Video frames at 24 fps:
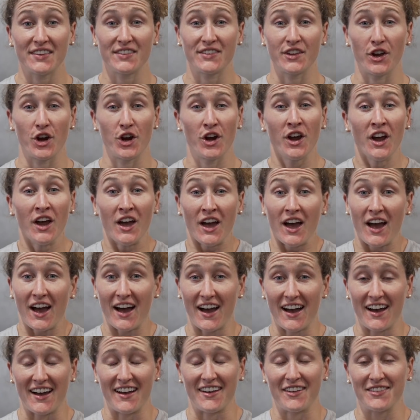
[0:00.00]
so
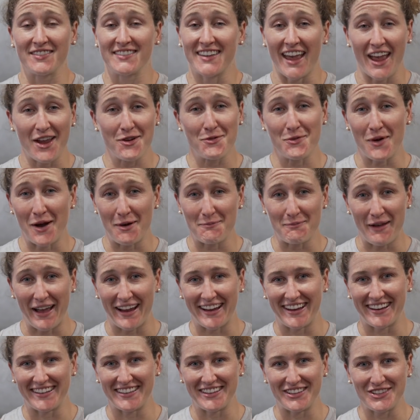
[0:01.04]
day 1
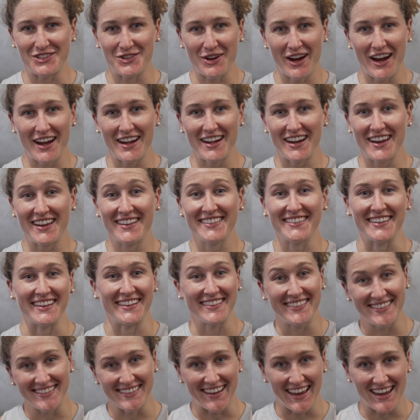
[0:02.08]
back in the training
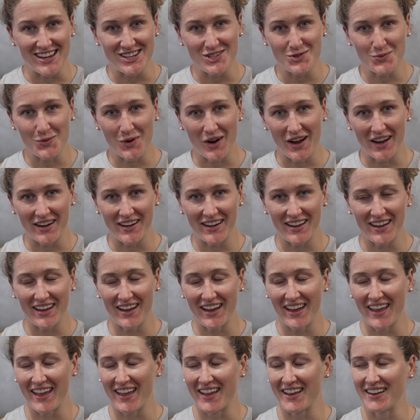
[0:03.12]
since stage 1,
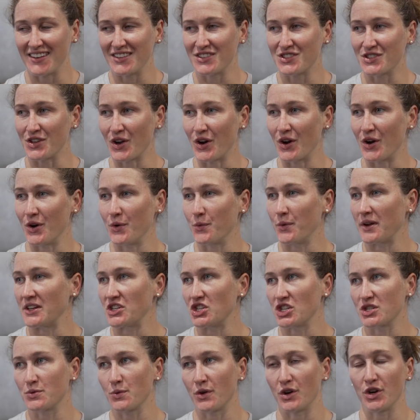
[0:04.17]
and so we
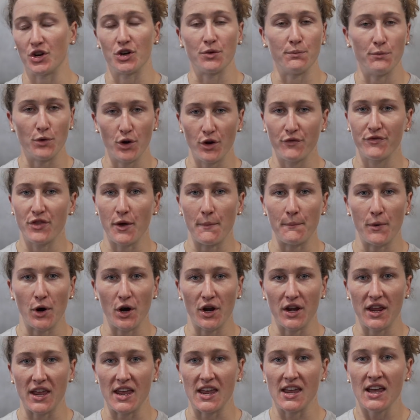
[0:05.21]
just wanted to move the
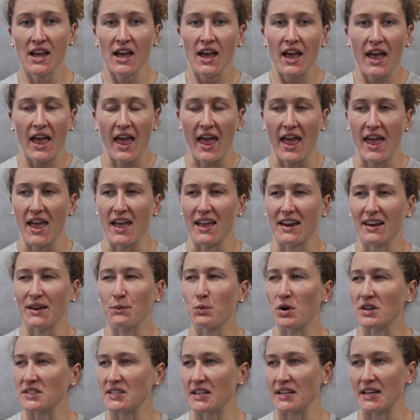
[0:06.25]
body, and it
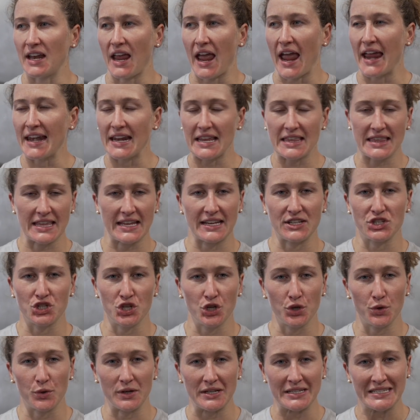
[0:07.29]
wasn't anything
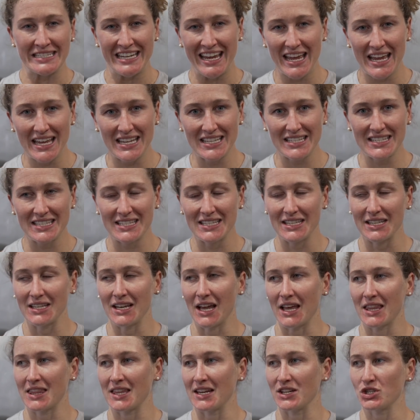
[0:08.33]
too intense,
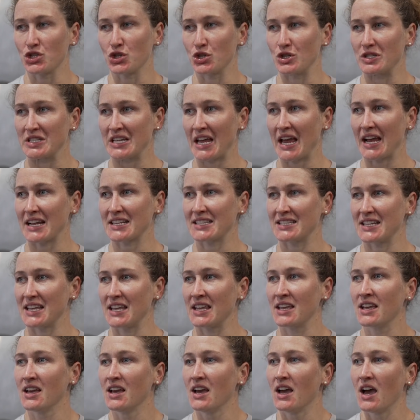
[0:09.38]
nothing too
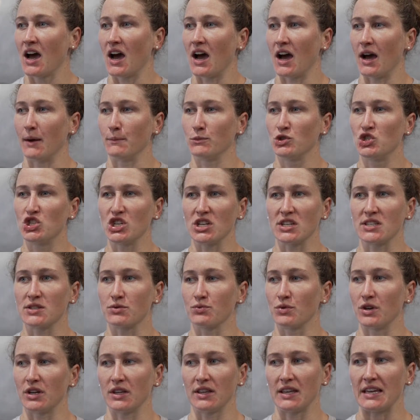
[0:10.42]
taxing, just
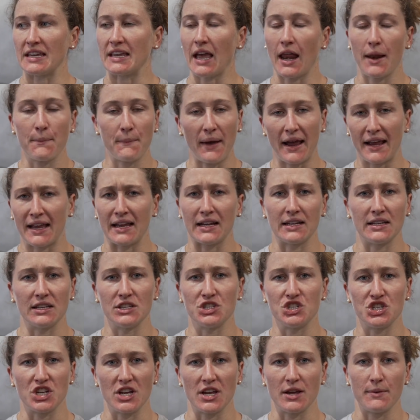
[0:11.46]
really getting back in the
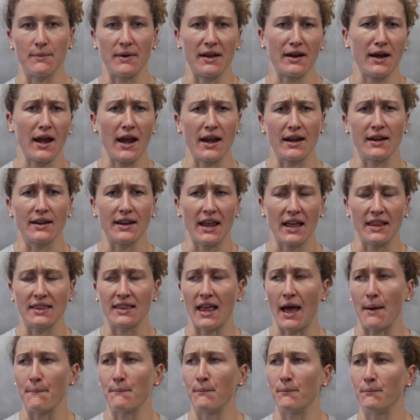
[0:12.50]
gym and getting
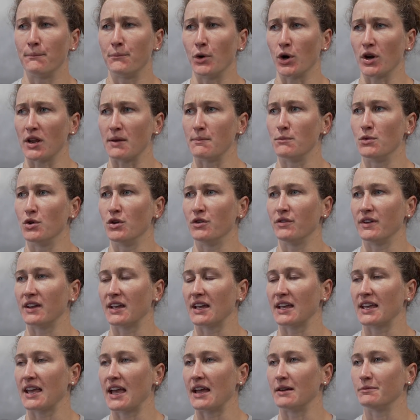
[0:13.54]
that body
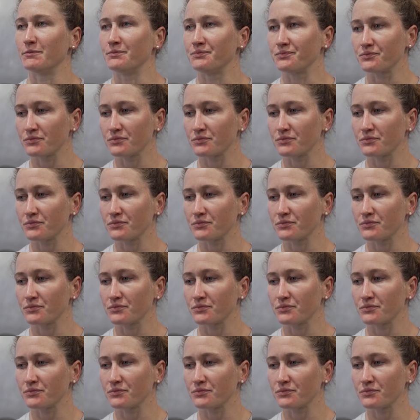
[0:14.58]
moving again.